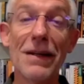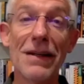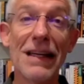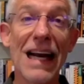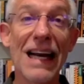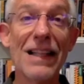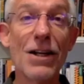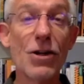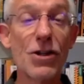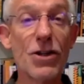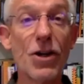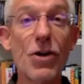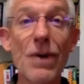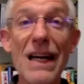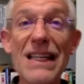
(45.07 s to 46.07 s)
and there's a
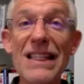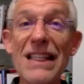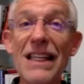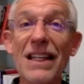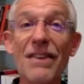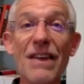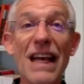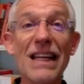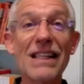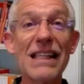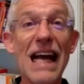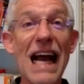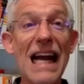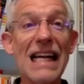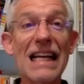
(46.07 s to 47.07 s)
great deal of
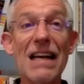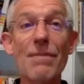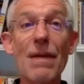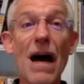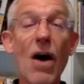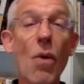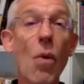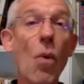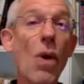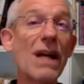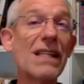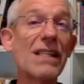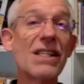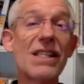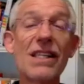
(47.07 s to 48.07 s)
anxiety about what
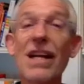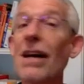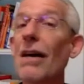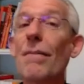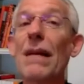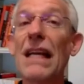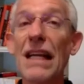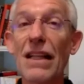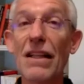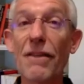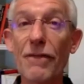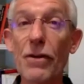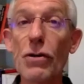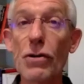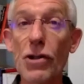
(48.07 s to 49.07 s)
is coming in the
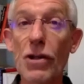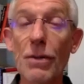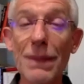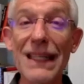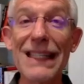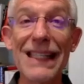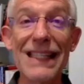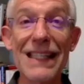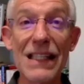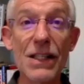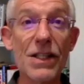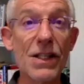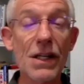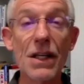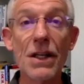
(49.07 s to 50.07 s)
future because
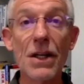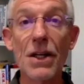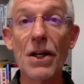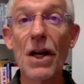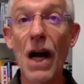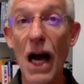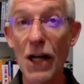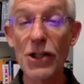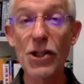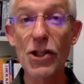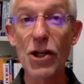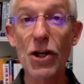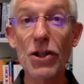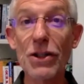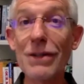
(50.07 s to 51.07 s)
it's
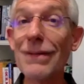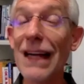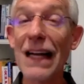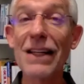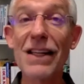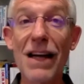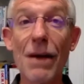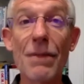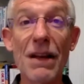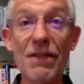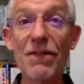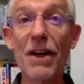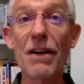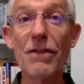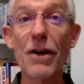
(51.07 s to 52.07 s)
uncertain and coming
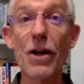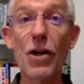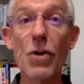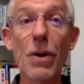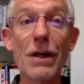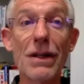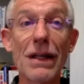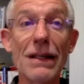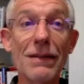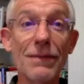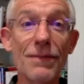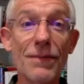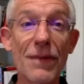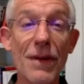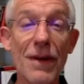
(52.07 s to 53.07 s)
very, very quickly.
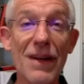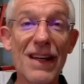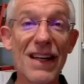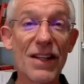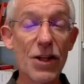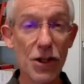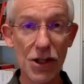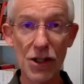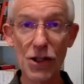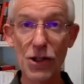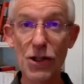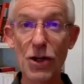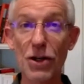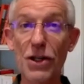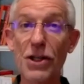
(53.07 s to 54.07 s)
This
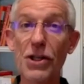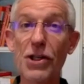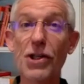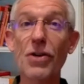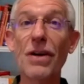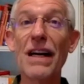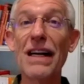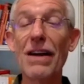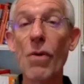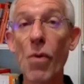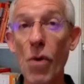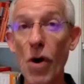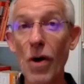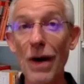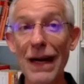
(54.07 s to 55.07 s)
uncertainty is creating
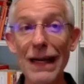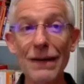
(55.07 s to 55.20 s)
worry.